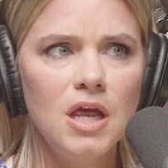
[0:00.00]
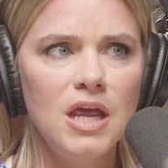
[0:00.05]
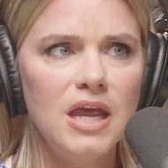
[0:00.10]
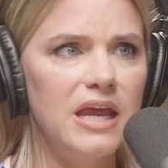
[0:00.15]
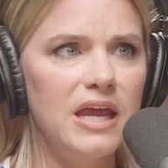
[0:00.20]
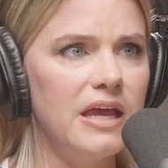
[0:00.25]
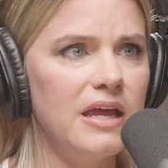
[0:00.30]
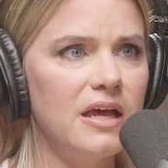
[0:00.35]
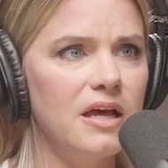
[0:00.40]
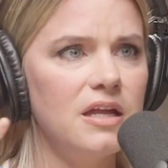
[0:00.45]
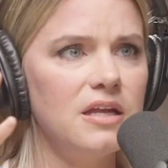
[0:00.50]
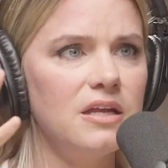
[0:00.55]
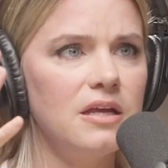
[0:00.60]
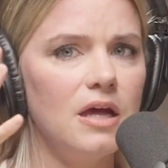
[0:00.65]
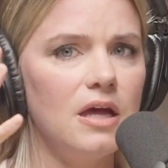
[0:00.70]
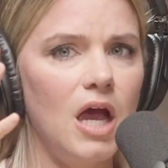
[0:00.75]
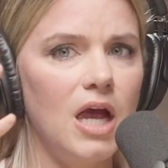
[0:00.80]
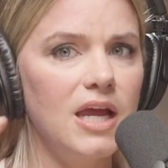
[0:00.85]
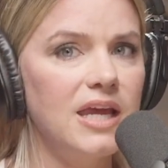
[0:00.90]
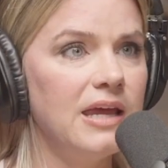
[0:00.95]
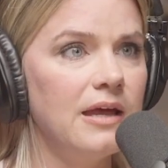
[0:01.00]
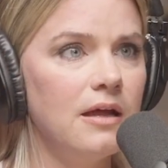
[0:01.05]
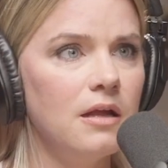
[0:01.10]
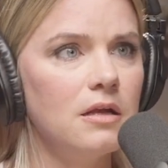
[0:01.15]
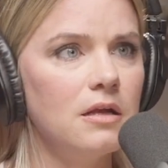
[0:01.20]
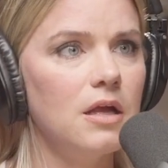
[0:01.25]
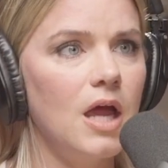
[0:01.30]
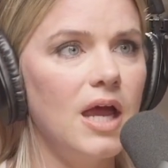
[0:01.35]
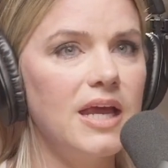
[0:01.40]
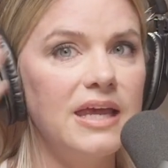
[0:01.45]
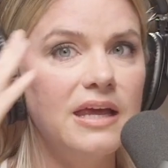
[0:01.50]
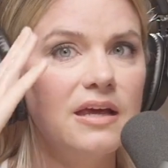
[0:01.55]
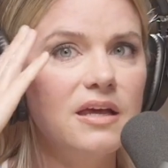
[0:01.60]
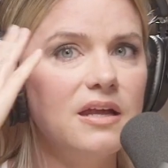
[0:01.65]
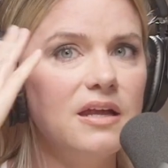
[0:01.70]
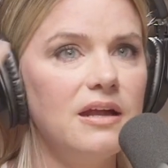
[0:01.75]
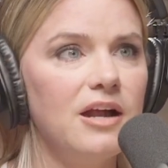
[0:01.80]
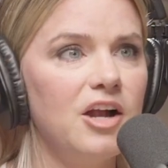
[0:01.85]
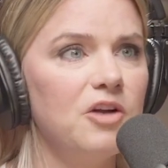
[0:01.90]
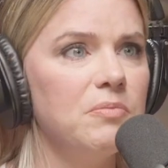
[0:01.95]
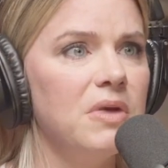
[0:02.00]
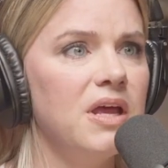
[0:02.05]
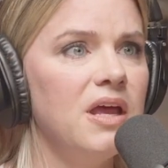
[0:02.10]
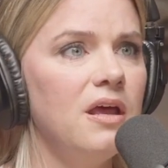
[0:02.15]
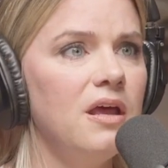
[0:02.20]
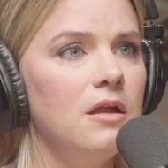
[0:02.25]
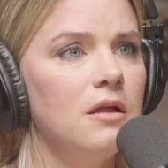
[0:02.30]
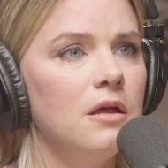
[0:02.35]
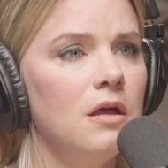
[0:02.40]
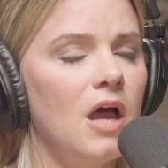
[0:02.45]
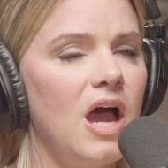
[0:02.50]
and I can't get it out of my head.